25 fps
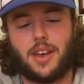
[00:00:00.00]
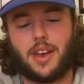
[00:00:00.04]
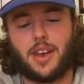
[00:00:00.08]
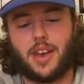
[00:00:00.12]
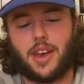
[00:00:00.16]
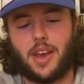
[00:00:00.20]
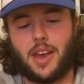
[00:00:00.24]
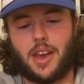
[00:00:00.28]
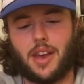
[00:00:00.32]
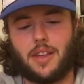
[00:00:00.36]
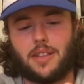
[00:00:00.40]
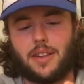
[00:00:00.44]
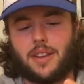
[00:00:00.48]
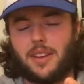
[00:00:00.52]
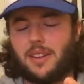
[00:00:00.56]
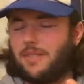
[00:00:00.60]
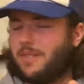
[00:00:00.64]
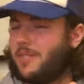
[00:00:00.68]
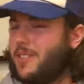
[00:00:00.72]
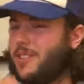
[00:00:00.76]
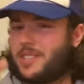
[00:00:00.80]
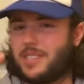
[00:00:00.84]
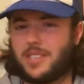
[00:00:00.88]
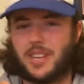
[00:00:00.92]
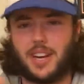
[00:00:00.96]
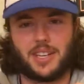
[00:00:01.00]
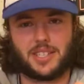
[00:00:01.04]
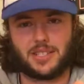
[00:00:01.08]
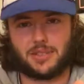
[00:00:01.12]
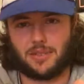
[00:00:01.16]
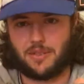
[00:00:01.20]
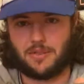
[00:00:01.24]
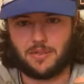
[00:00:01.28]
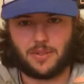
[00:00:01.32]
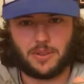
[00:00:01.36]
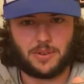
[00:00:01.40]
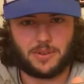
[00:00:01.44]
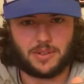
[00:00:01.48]
And there's tons of
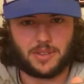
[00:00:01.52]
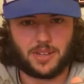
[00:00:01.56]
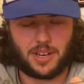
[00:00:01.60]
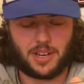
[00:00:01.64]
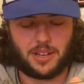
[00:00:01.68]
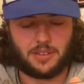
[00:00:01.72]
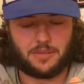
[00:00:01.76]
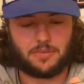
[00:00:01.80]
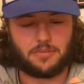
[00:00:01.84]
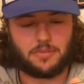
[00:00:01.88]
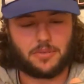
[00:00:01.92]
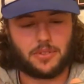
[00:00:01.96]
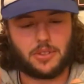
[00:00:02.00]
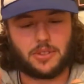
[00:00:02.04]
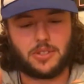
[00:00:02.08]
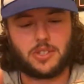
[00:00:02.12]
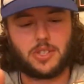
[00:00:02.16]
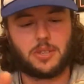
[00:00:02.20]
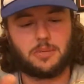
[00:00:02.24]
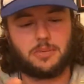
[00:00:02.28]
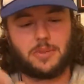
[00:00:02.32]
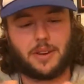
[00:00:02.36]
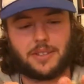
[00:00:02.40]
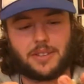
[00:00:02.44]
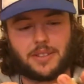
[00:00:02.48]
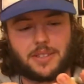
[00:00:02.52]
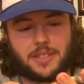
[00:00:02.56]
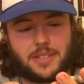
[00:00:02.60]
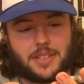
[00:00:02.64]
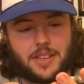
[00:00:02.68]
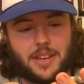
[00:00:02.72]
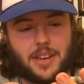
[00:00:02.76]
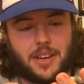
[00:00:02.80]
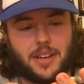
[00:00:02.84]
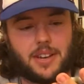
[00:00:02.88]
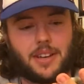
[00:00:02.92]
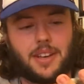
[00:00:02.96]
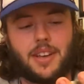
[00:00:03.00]
reviews on YouTube about this
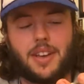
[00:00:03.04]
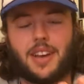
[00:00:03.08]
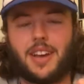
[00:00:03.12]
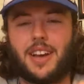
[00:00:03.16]
gun.